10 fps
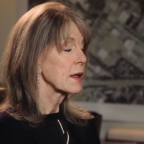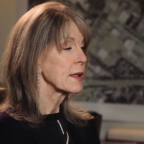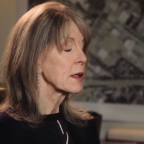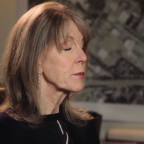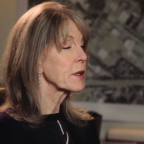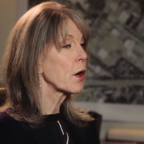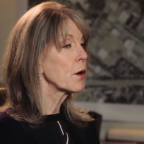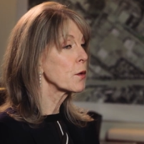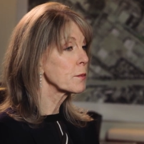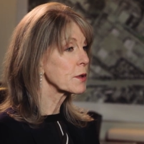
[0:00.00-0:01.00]
He had been a
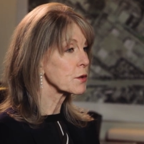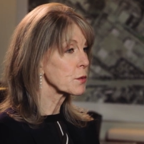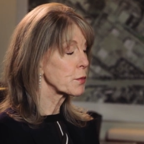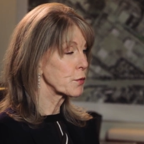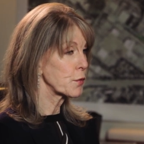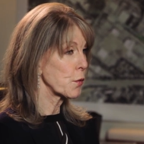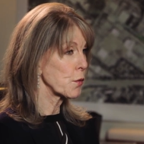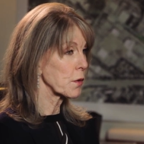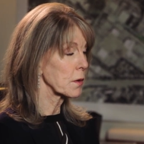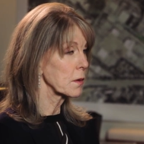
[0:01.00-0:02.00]
home builder
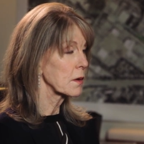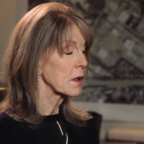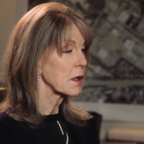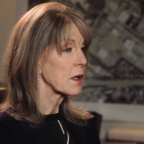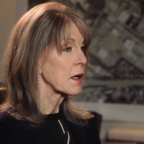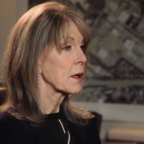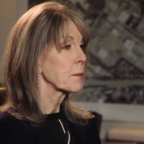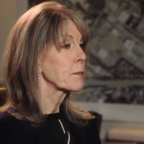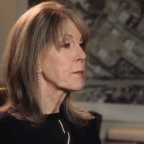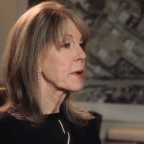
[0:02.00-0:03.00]
before,
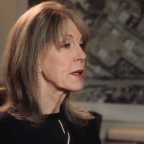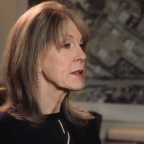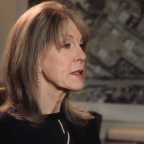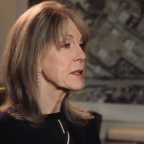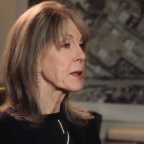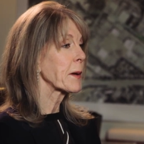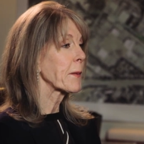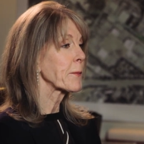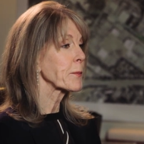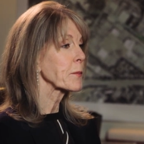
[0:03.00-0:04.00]
but
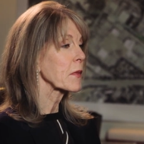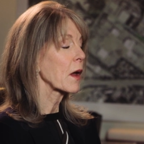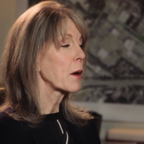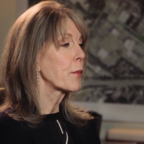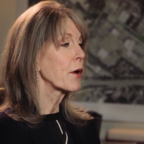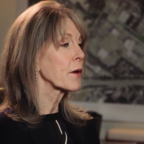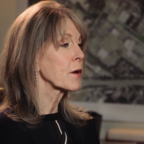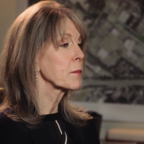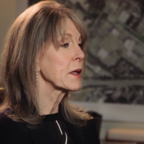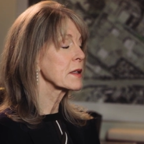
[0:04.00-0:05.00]

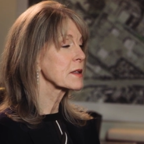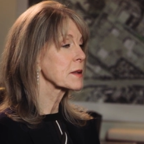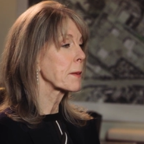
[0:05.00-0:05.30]
apartments